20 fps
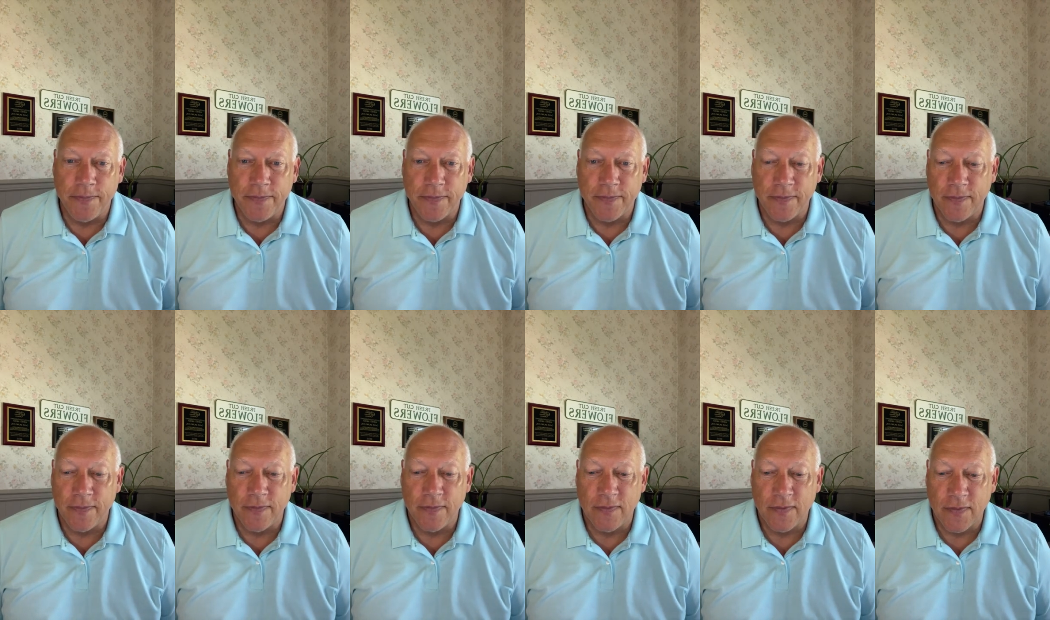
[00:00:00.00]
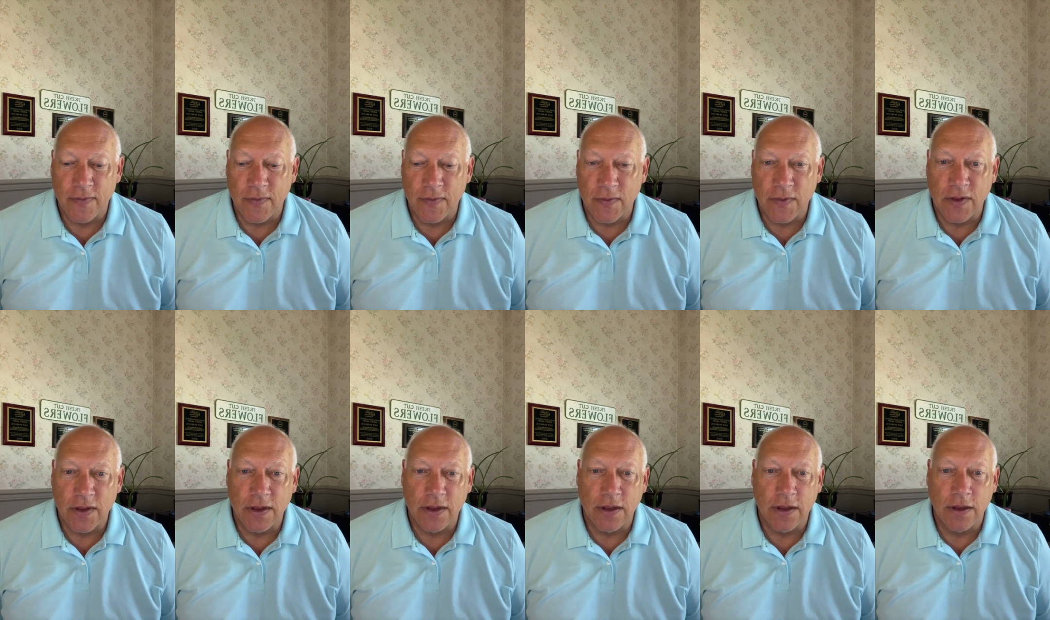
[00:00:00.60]

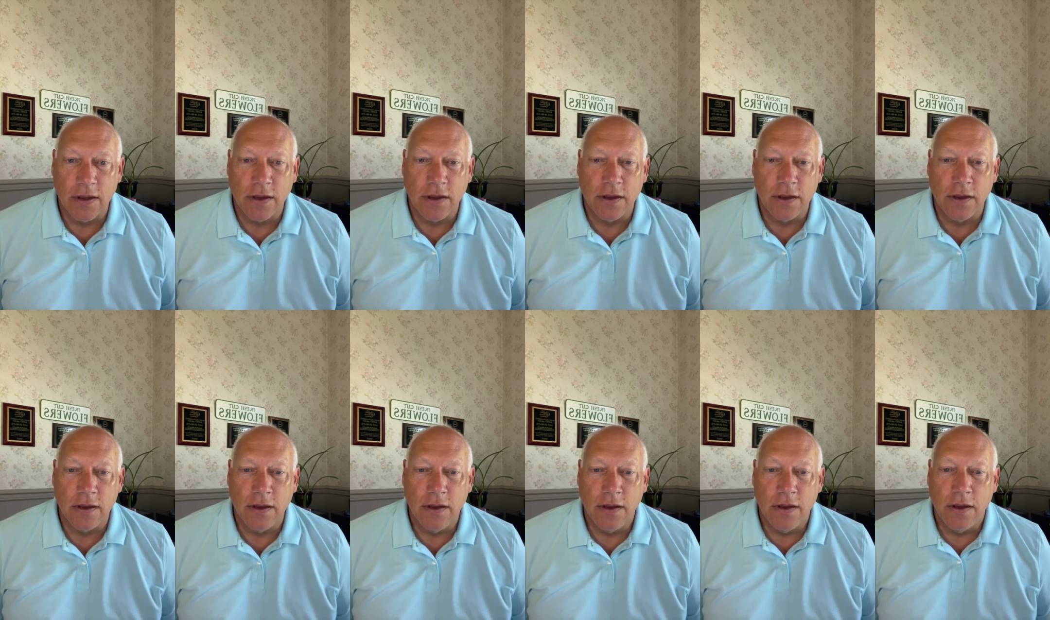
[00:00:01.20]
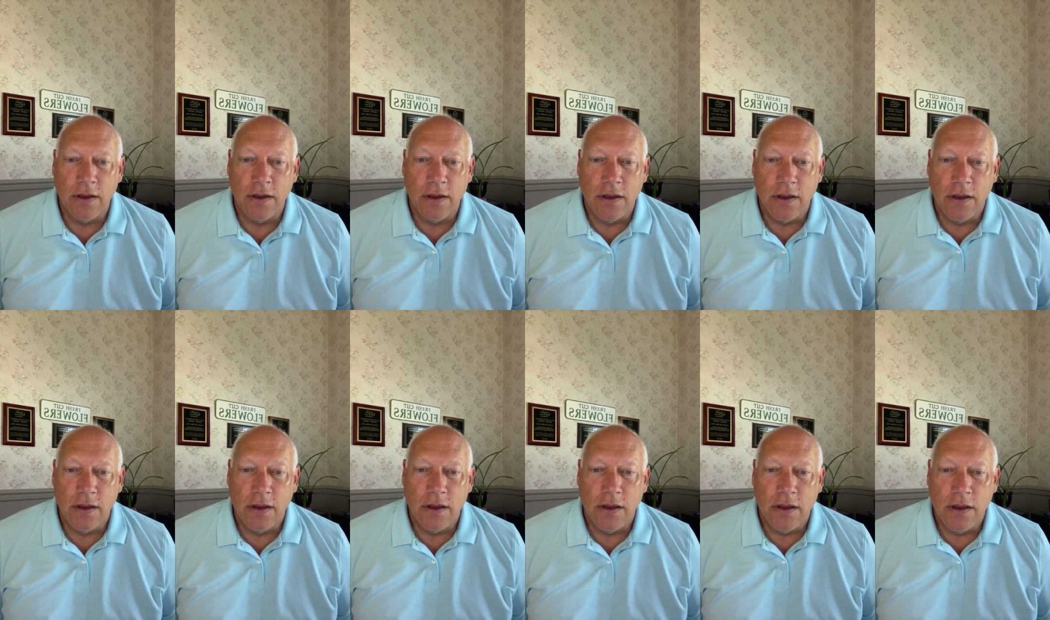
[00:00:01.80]

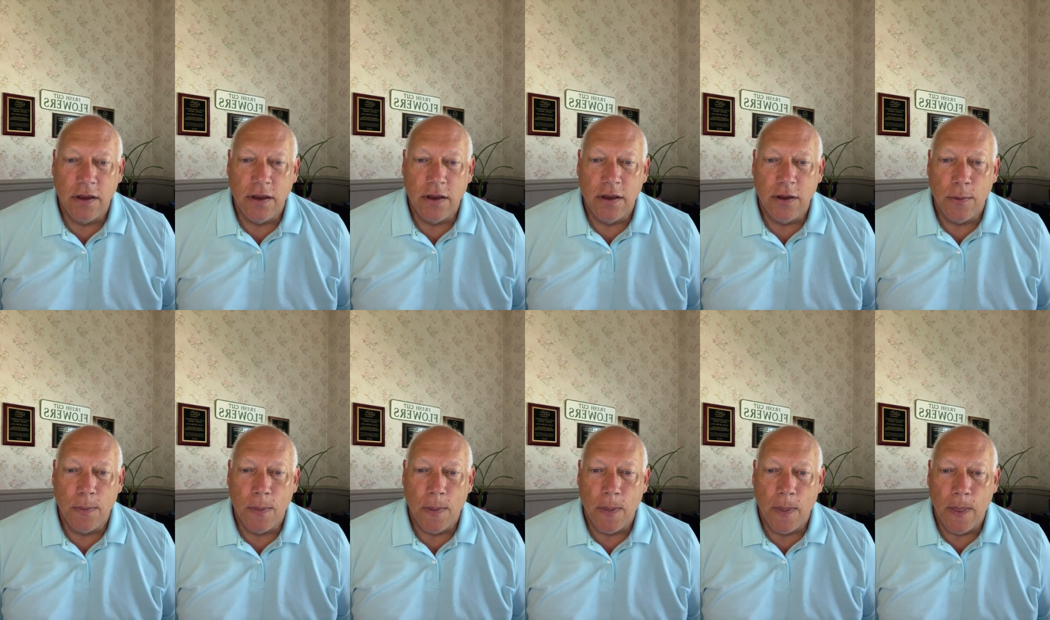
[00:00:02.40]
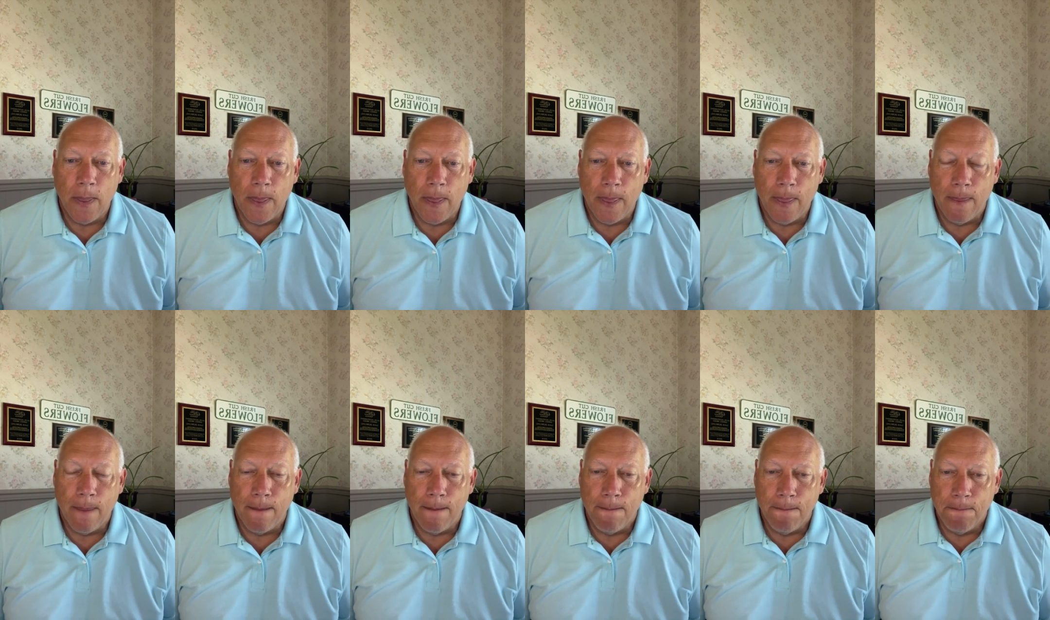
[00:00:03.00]

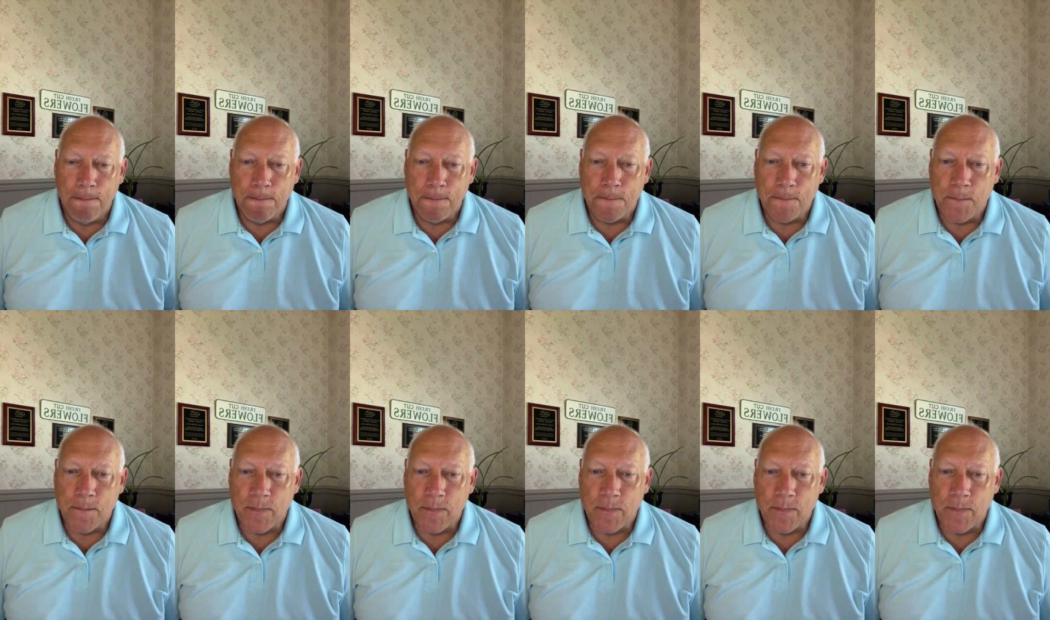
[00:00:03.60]
(silence)